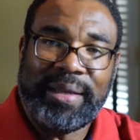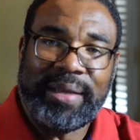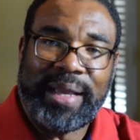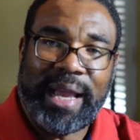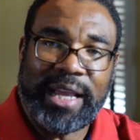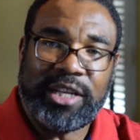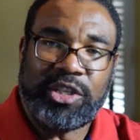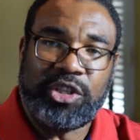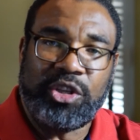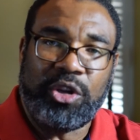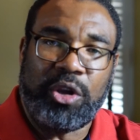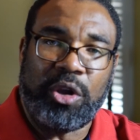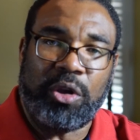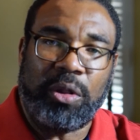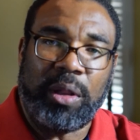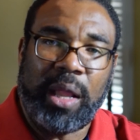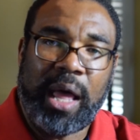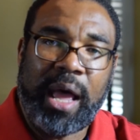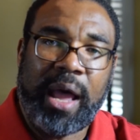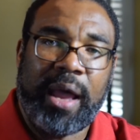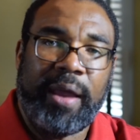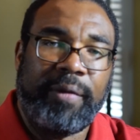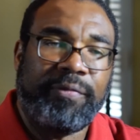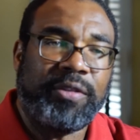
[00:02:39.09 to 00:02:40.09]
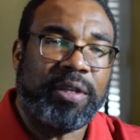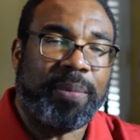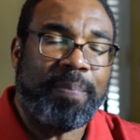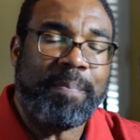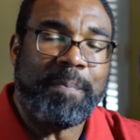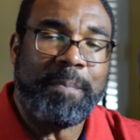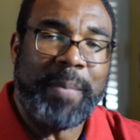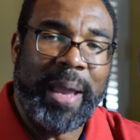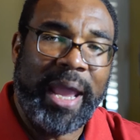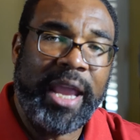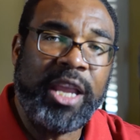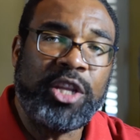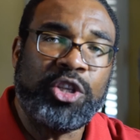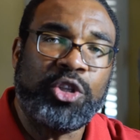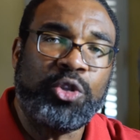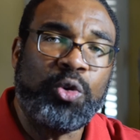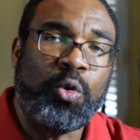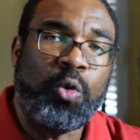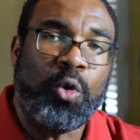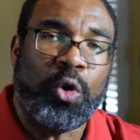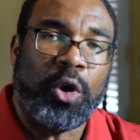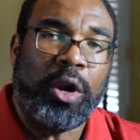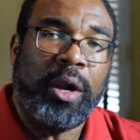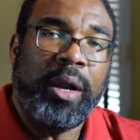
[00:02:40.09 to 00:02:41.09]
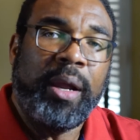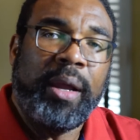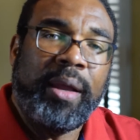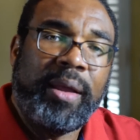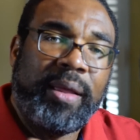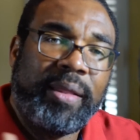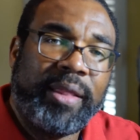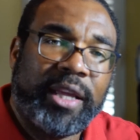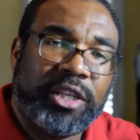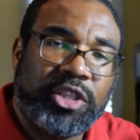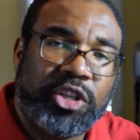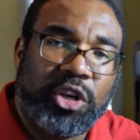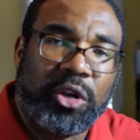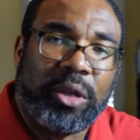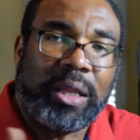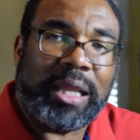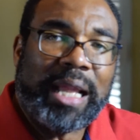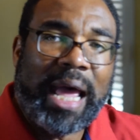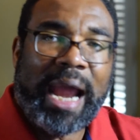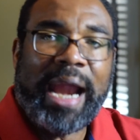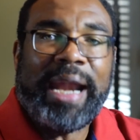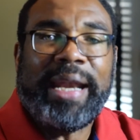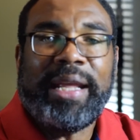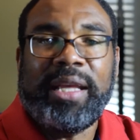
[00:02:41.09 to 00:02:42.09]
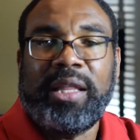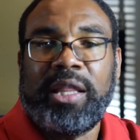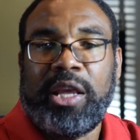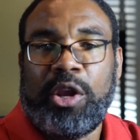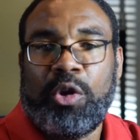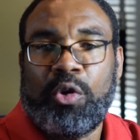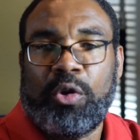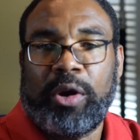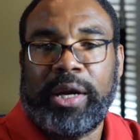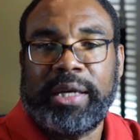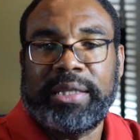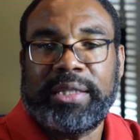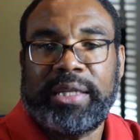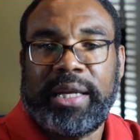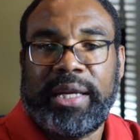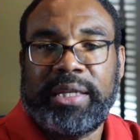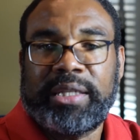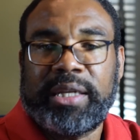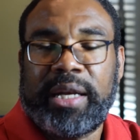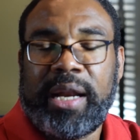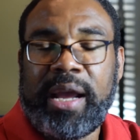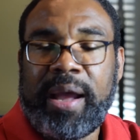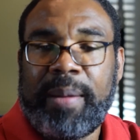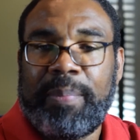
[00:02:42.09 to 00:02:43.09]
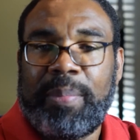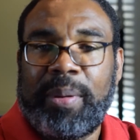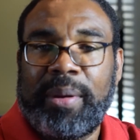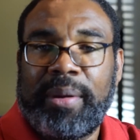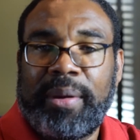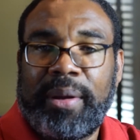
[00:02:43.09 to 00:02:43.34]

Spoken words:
as you go live to make sure that you're lining the organization up